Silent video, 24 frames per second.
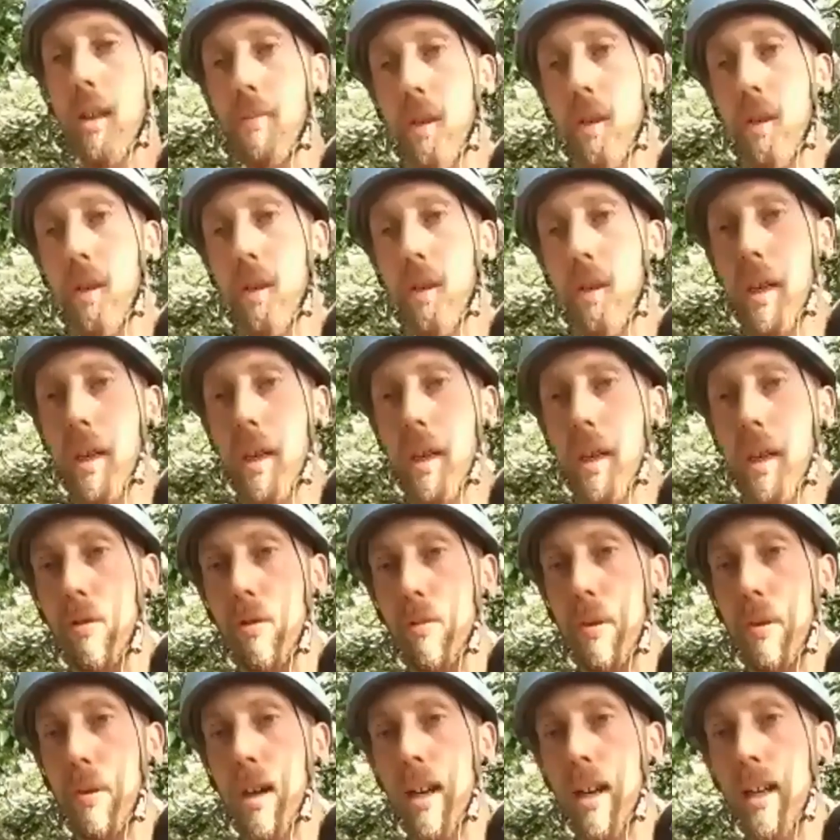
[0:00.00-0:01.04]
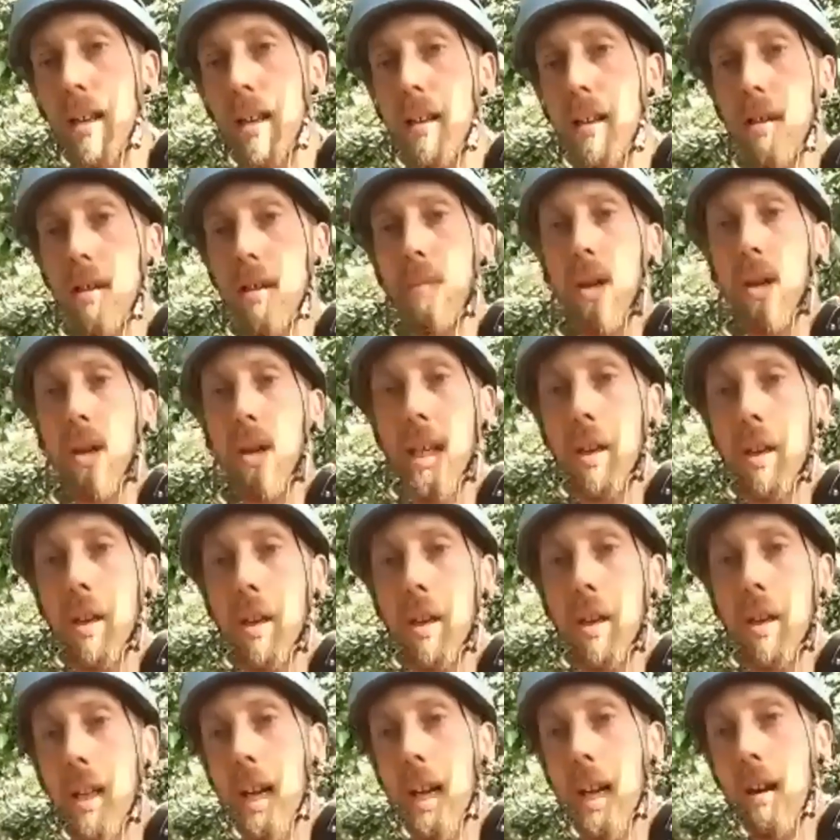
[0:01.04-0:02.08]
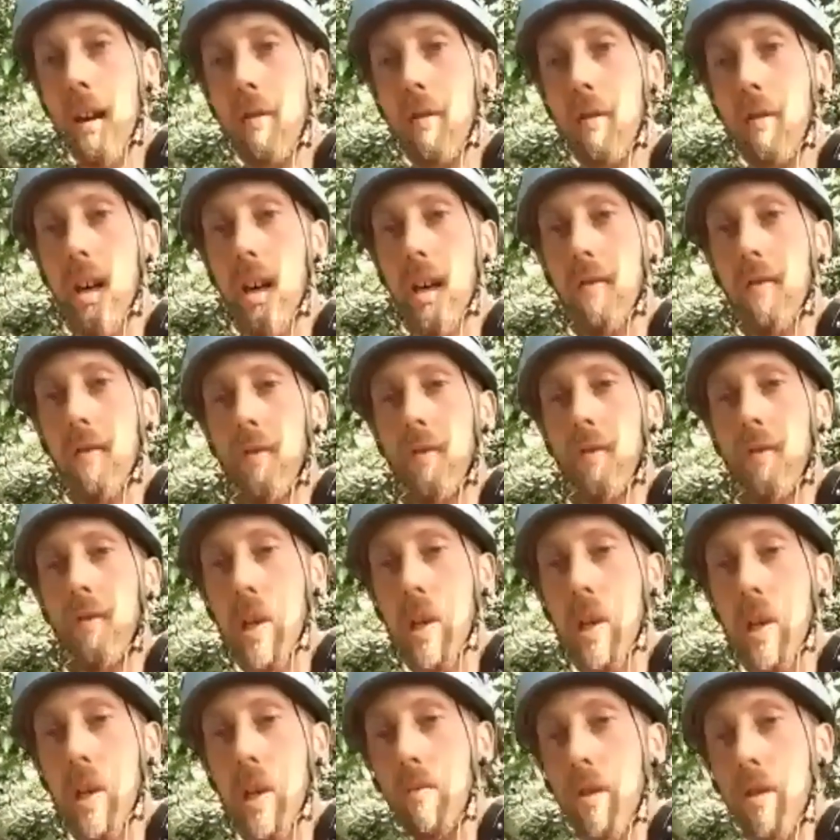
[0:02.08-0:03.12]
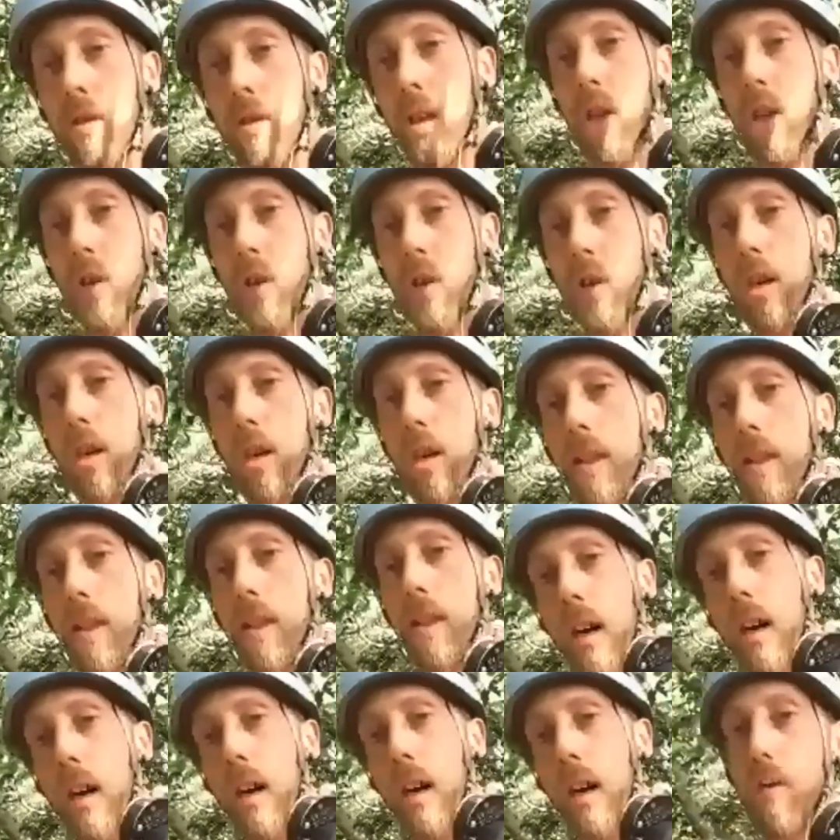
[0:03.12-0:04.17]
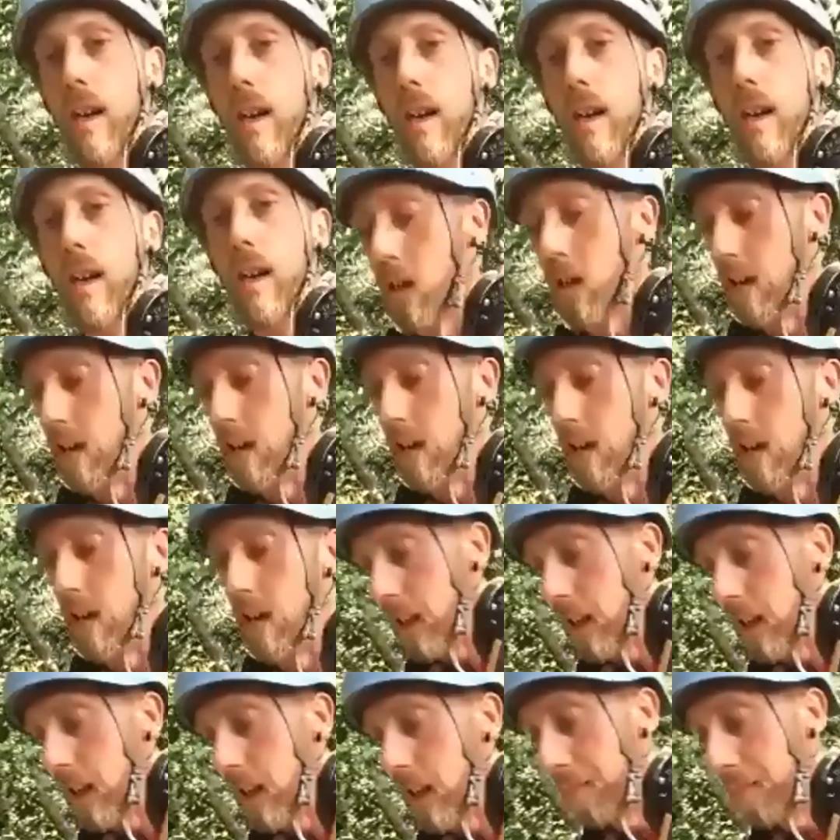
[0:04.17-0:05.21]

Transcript: as people by maybe cutting down rainforest and we're disturbing the highways. And